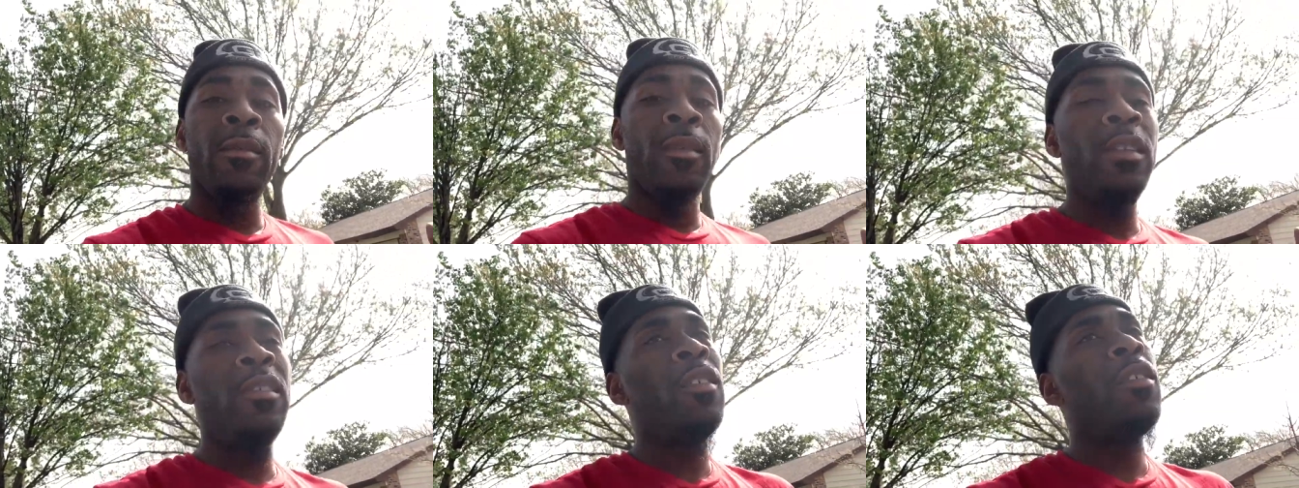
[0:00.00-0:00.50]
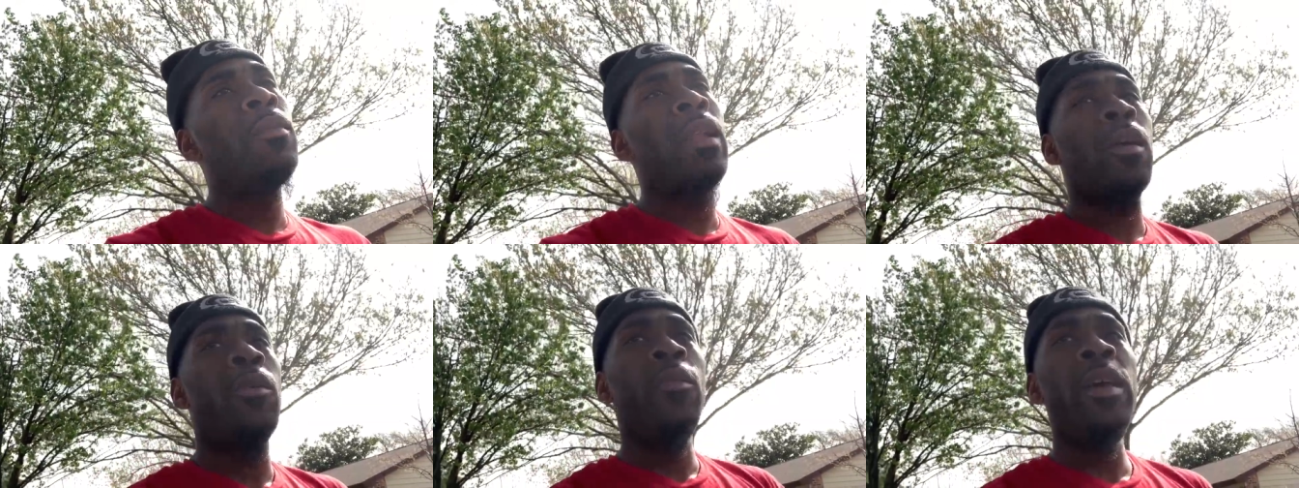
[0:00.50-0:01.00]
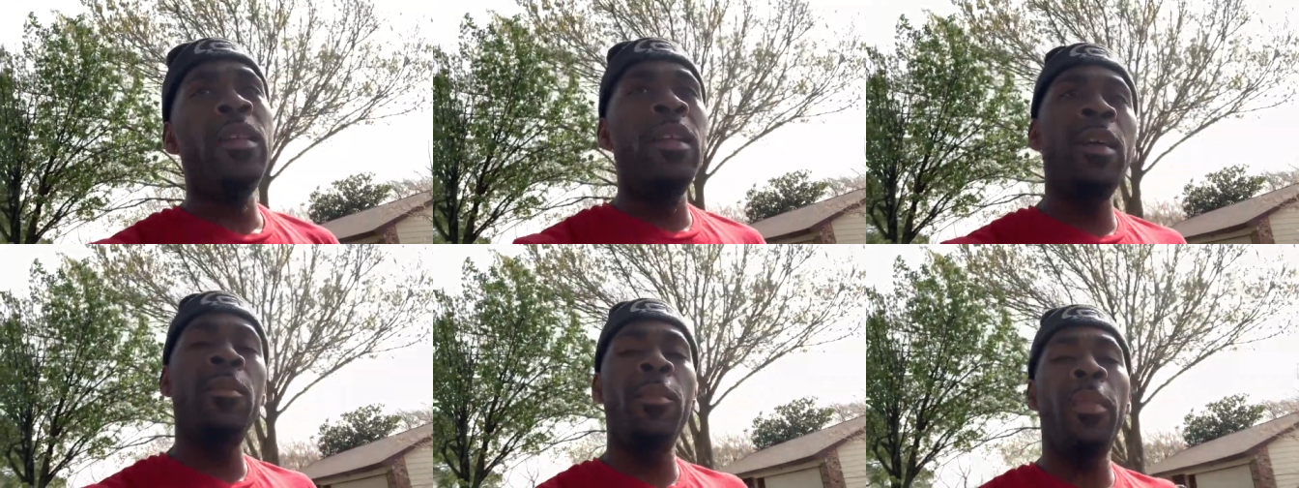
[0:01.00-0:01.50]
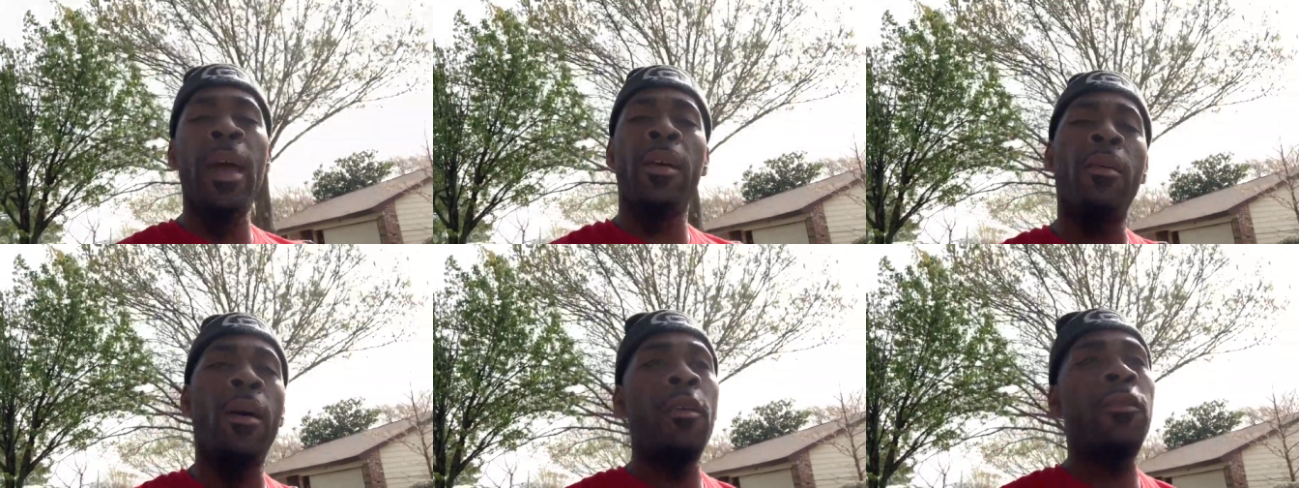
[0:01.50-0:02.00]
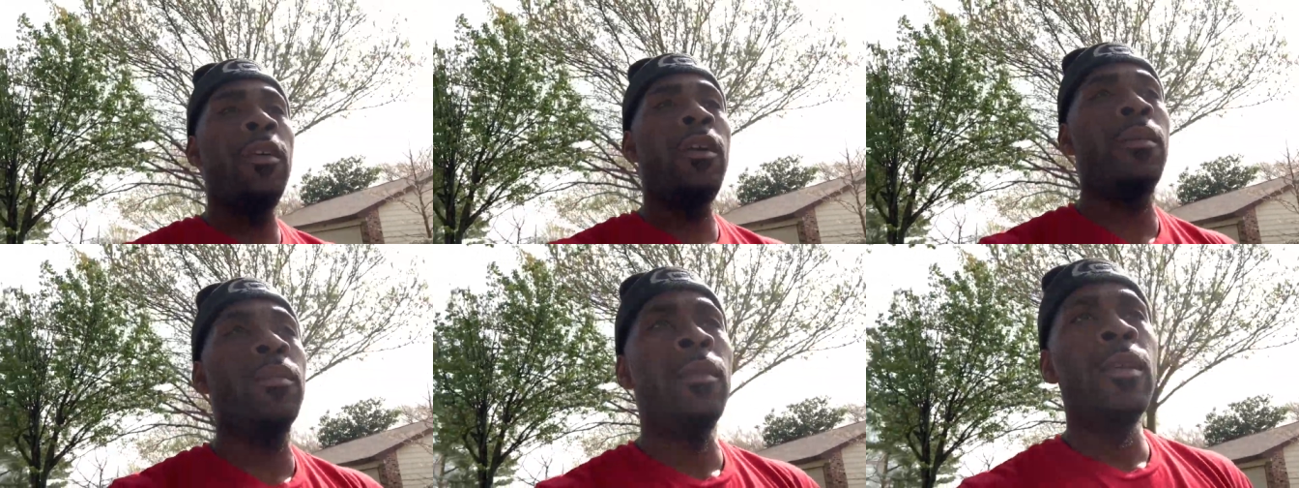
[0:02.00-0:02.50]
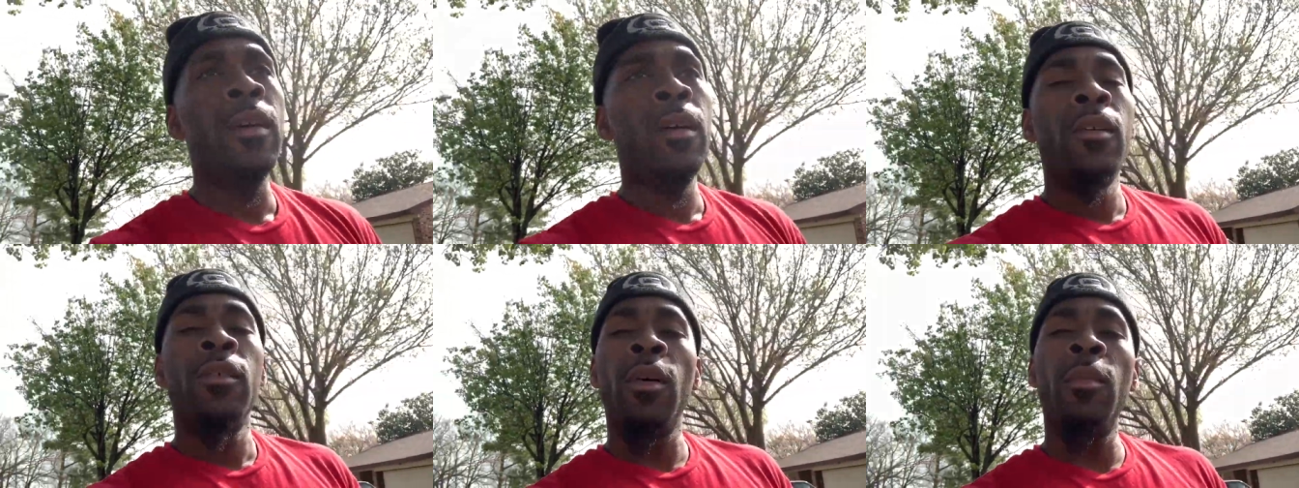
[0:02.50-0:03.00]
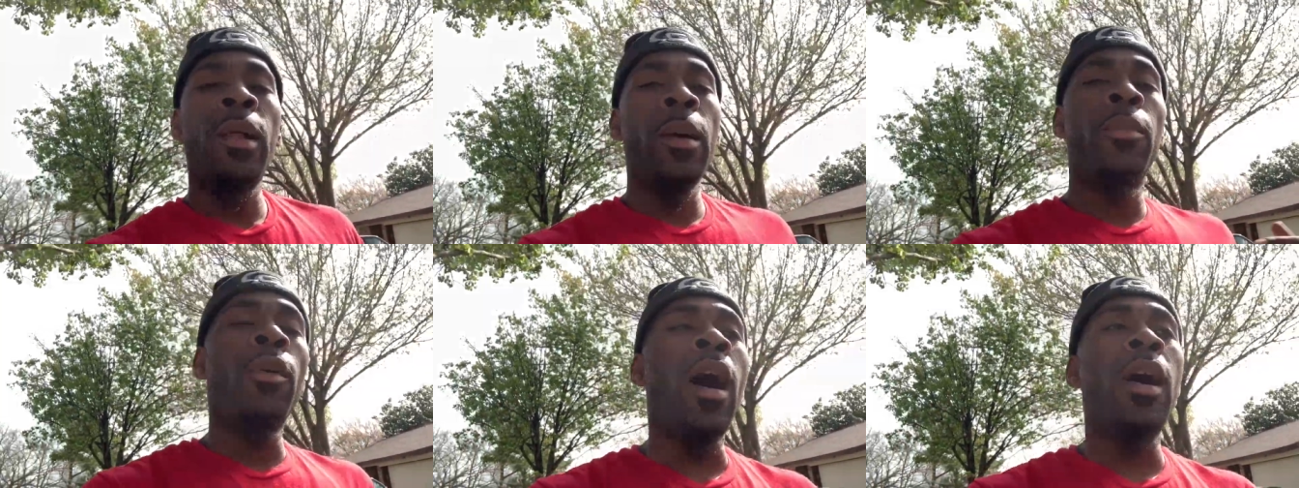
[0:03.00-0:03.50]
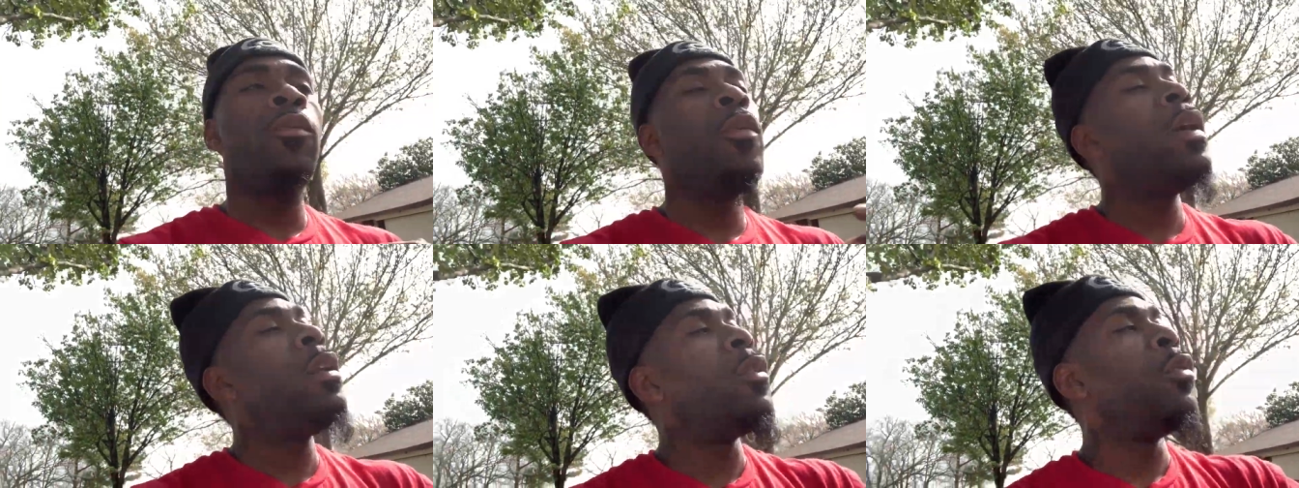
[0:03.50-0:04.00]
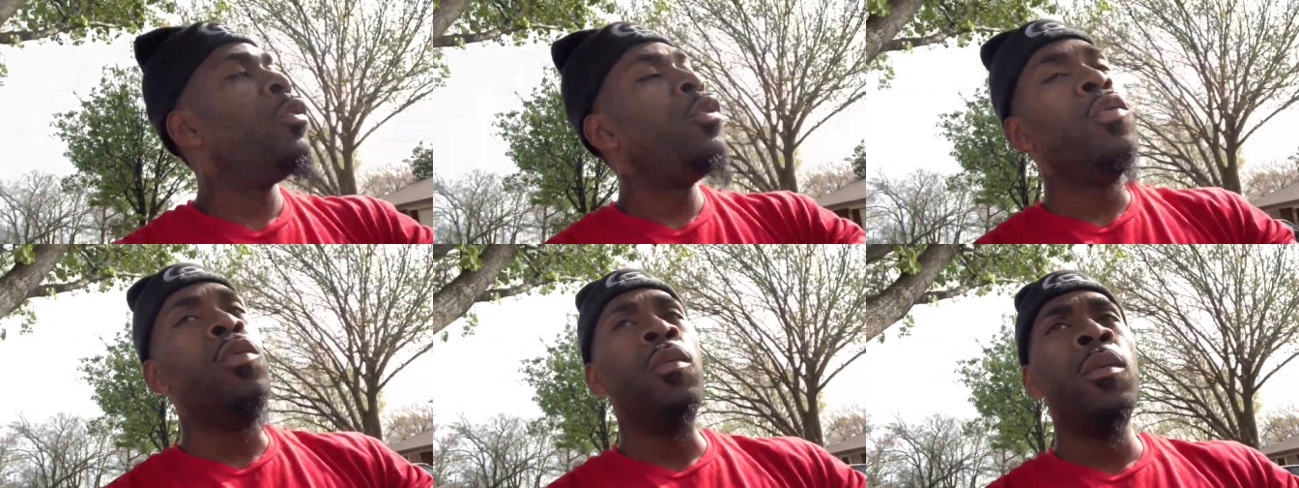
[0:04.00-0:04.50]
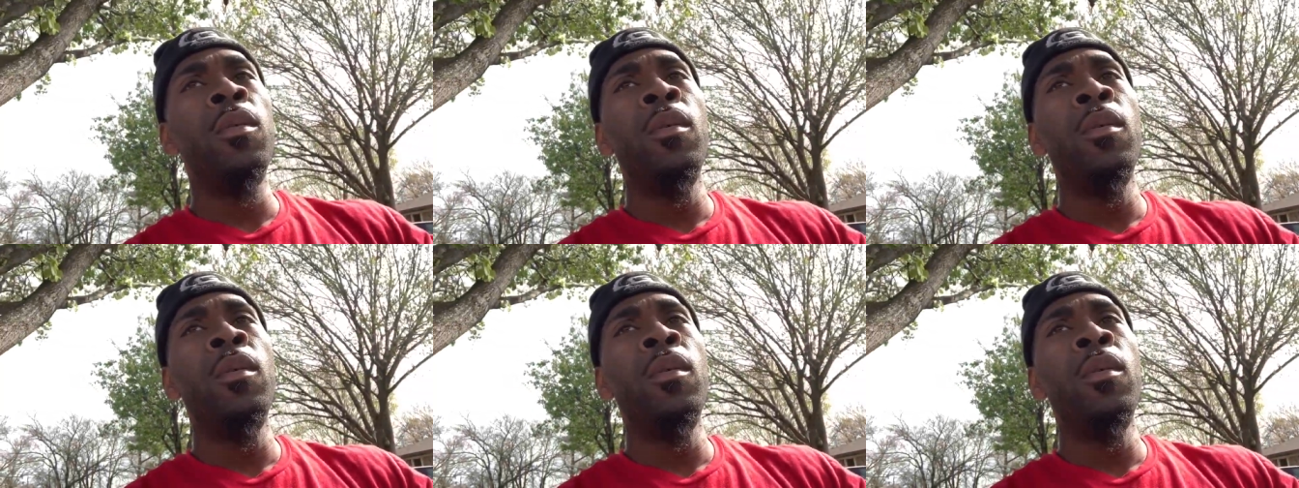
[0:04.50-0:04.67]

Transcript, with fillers: It took him like a week to hit me back on offer up. So I'm like, bro, I done waited on you.